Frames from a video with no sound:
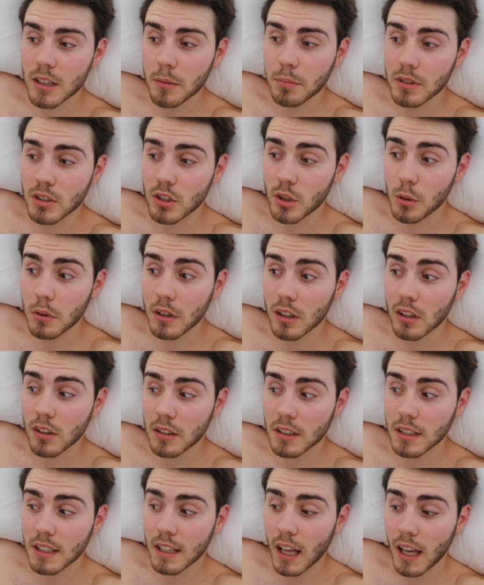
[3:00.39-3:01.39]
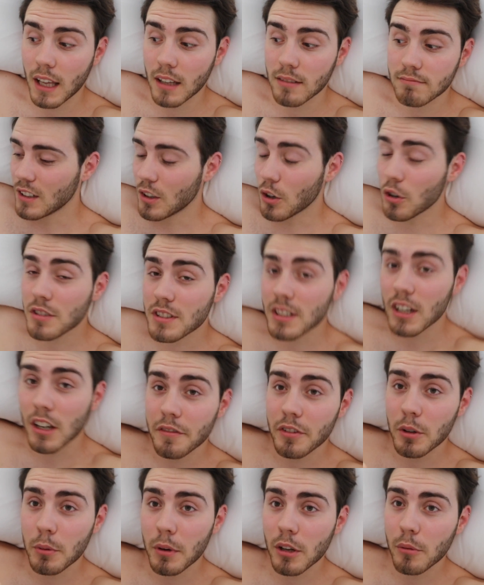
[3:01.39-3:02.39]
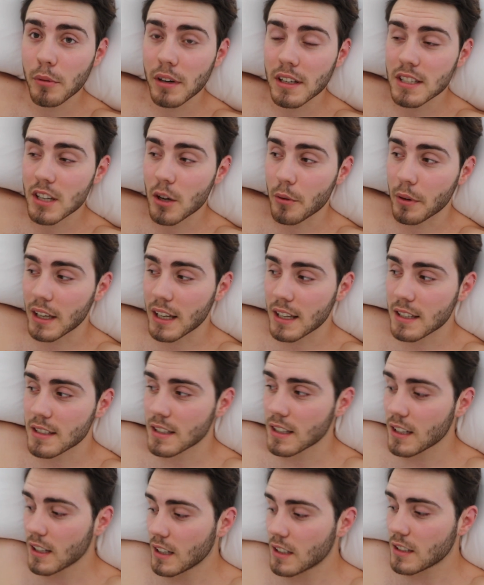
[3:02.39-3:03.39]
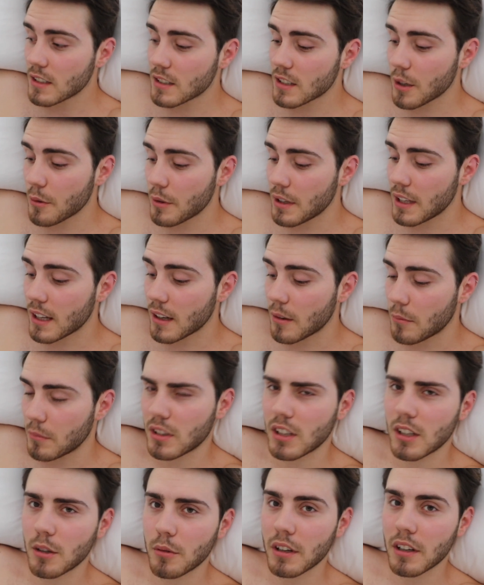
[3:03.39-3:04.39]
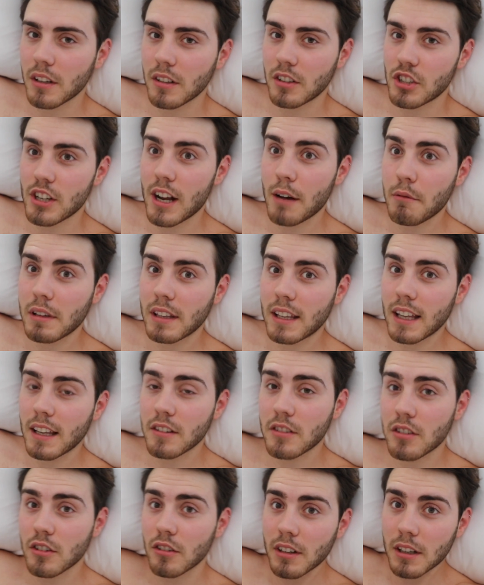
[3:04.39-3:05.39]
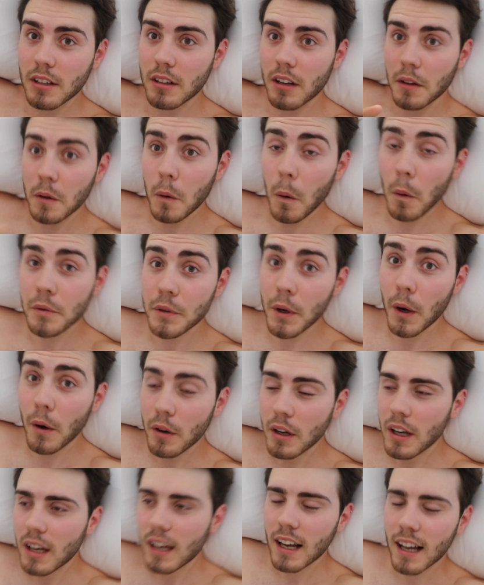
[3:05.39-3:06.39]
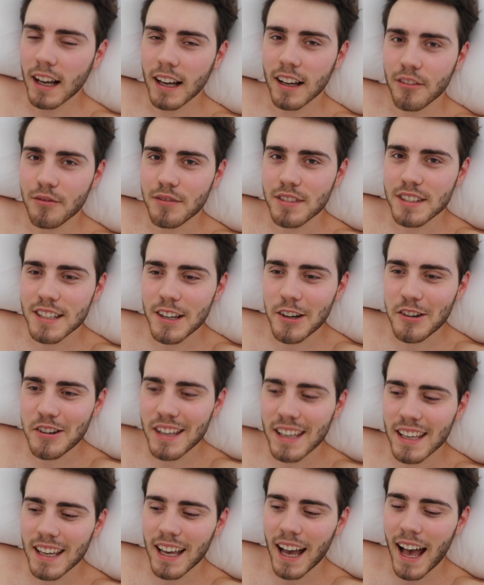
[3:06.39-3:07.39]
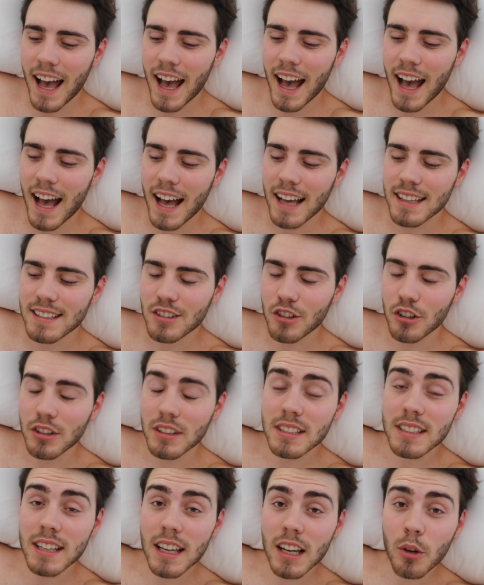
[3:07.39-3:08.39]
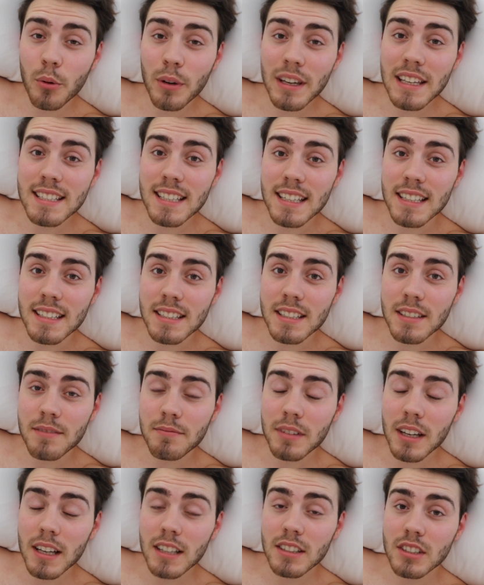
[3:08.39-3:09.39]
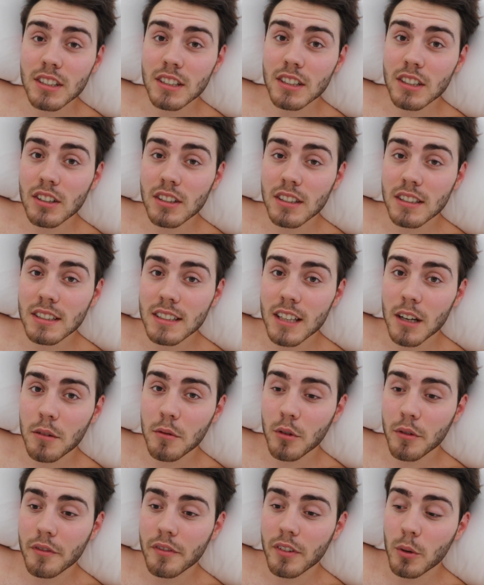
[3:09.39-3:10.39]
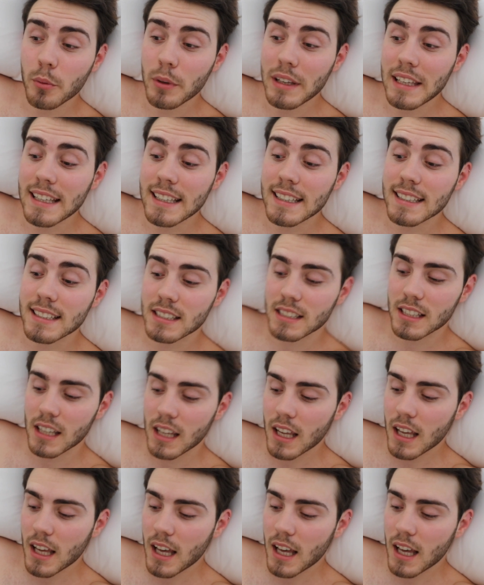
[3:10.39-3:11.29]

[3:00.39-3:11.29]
up at 2 o'clock today. Also, if you wonder where Zoe is, Zoe, um, don't know why I shouted then, sorry. Like, also, um, Zoe has gone to stay at Louise's. She's gone to stay with Louise.